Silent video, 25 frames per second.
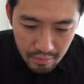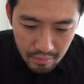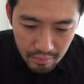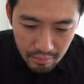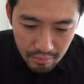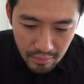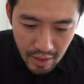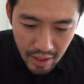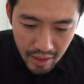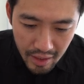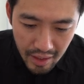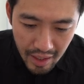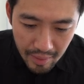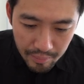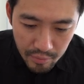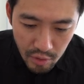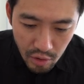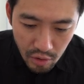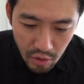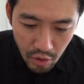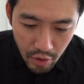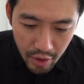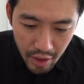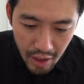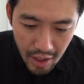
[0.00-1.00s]
they kept
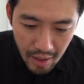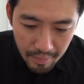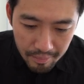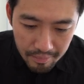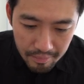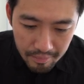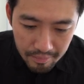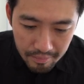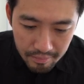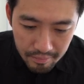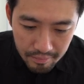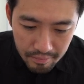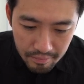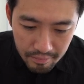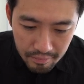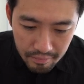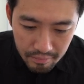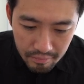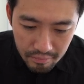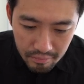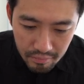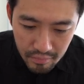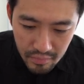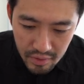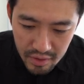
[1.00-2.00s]
going up
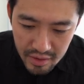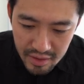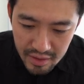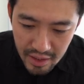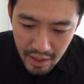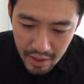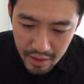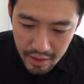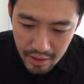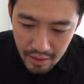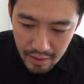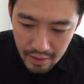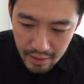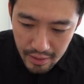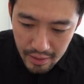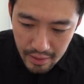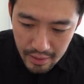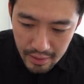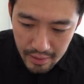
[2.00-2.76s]
steadily,